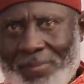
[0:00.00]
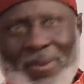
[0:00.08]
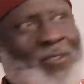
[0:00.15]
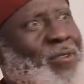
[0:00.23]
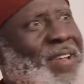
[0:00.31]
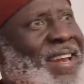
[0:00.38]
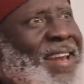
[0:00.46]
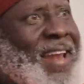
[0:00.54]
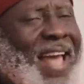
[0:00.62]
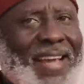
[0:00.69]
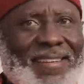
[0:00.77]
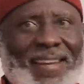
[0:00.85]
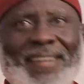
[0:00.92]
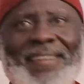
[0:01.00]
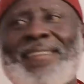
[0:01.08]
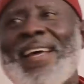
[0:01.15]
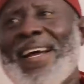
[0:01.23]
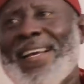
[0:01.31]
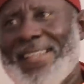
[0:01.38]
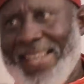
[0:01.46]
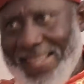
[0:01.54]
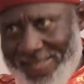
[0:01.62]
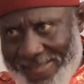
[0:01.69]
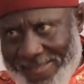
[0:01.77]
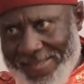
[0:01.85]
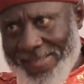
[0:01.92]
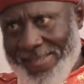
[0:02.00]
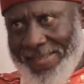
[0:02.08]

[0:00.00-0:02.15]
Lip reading: between light and darkness.